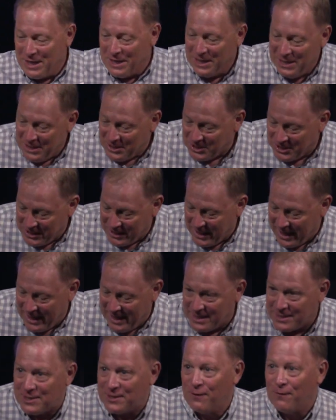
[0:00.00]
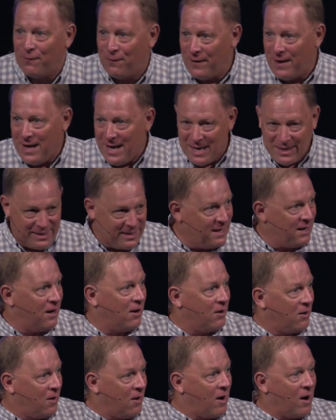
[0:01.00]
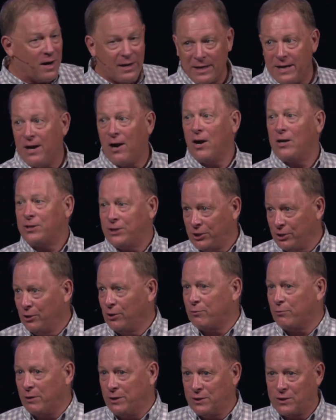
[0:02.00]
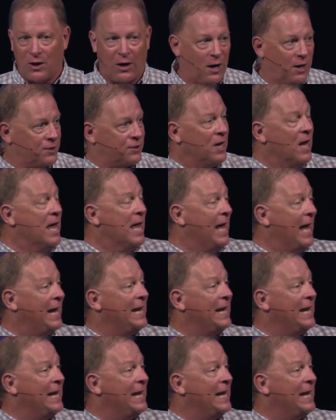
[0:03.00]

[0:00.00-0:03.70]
that initiates the faith in our heart and in our children's hearts.